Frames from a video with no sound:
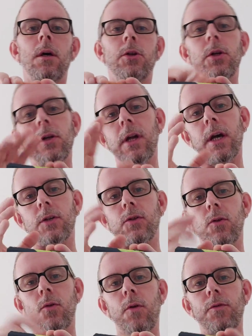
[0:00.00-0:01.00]

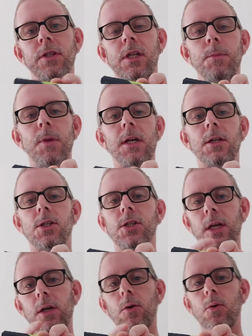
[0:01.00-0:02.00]
Unilateral obviously means
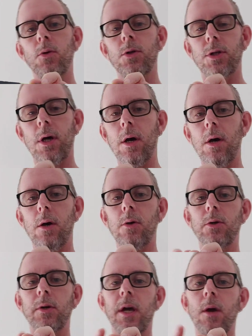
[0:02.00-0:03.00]
single, so
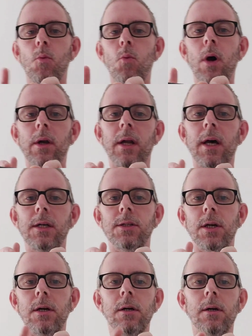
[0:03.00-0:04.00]
you get 1
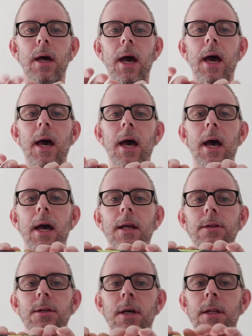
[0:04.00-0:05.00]
laser
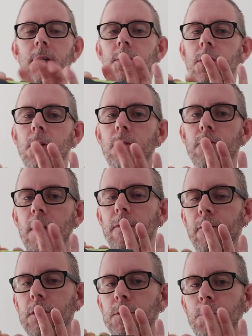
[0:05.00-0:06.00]
and there's 2
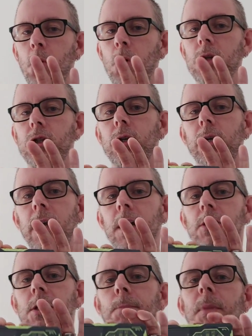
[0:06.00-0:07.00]
reference points you can
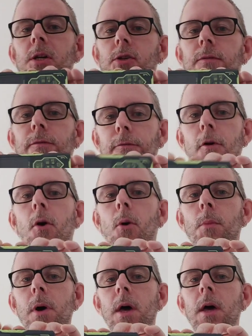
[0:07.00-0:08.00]
actually measure
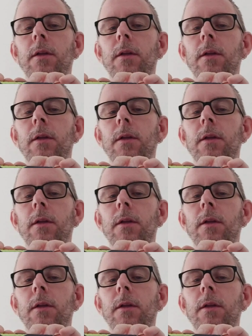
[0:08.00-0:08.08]
from.